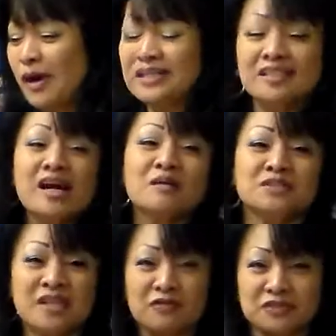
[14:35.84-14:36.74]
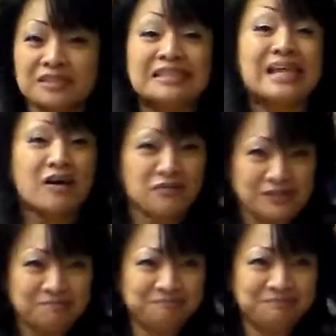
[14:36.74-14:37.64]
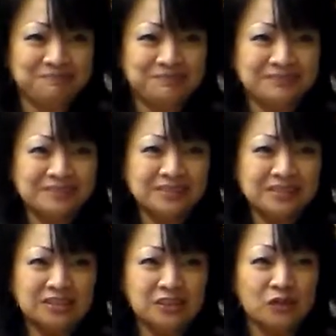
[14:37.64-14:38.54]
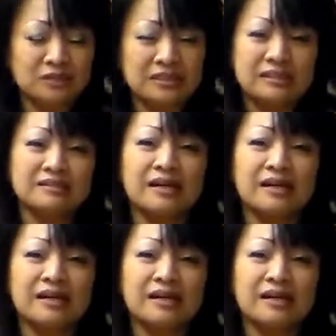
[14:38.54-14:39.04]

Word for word: what comes after loving. You know,